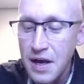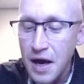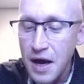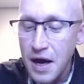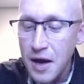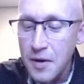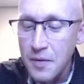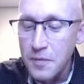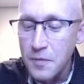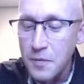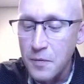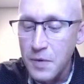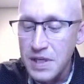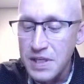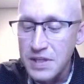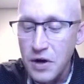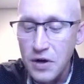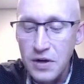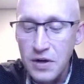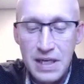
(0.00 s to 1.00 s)
um, we
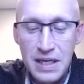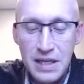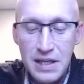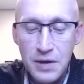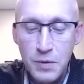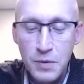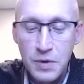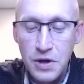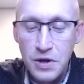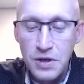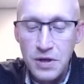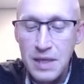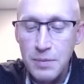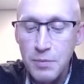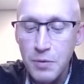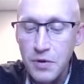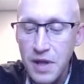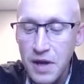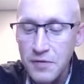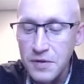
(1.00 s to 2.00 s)
start dealing with our
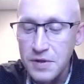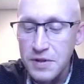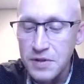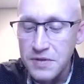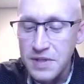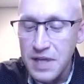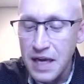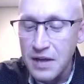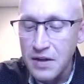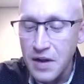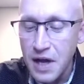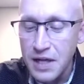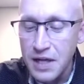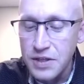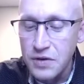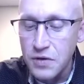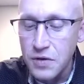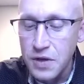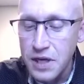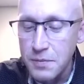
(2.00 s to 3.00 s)
deeper levels of
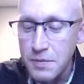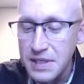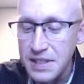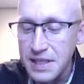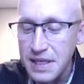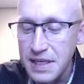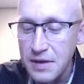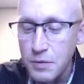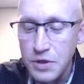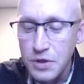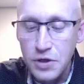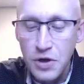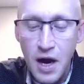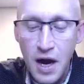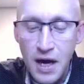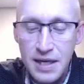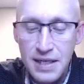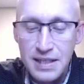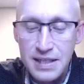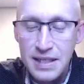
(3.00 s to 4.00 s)
psychological intimacy, which are
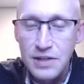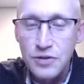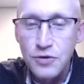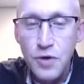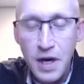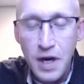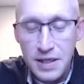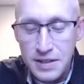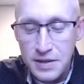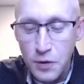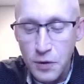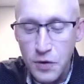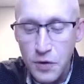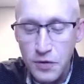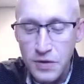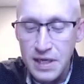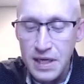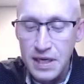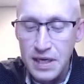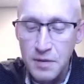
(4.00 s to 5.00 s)
honesty, trust,
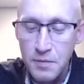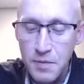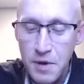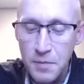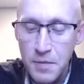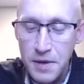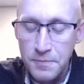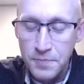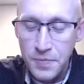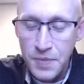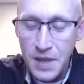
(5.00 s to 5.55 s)
loyalty, and commitment.